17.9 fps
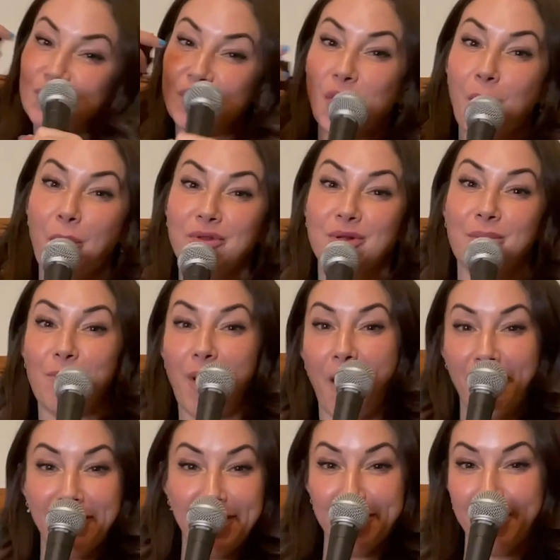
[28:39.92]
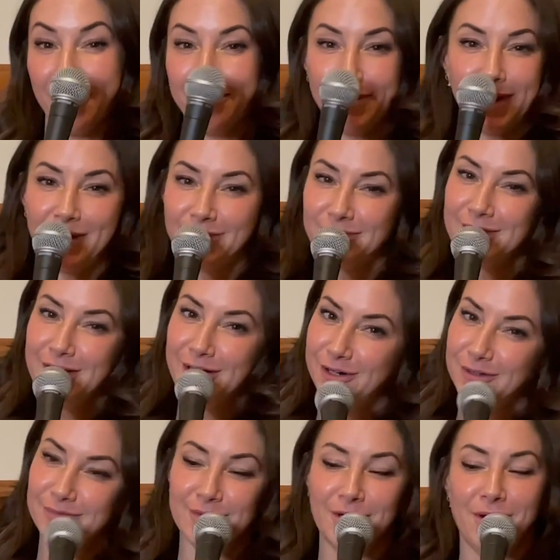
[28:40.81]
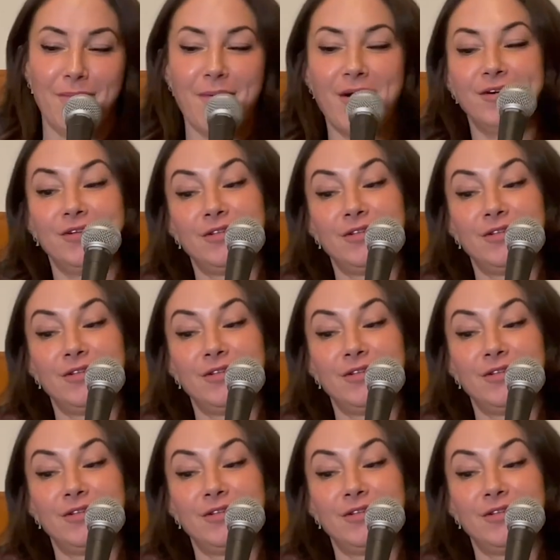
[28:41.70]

Did it with a brownie in my mouth. Thank you very much.